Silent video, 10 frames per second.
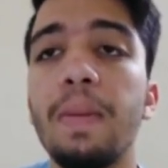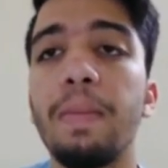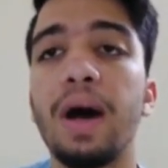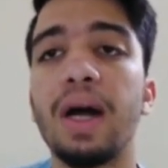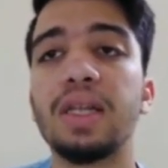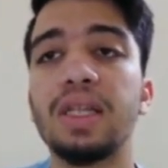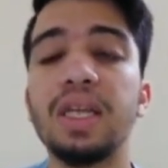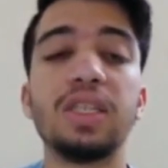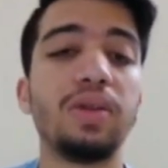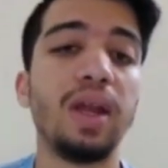But
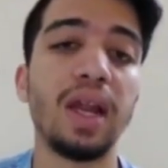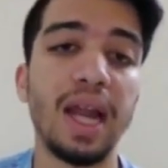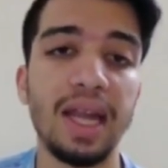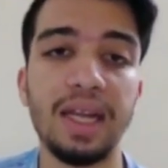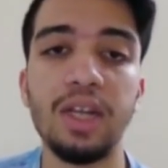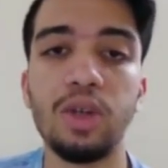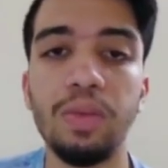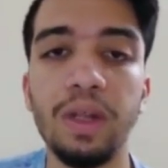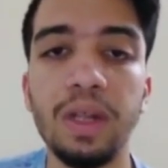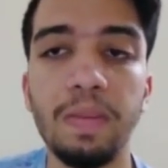these 3 are likely to
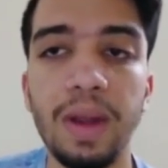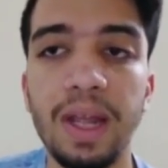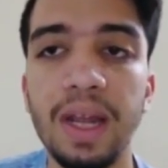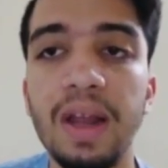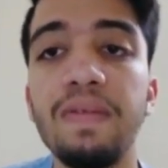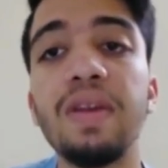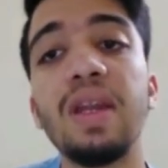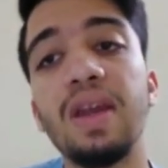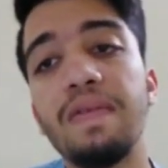be in the playing 11.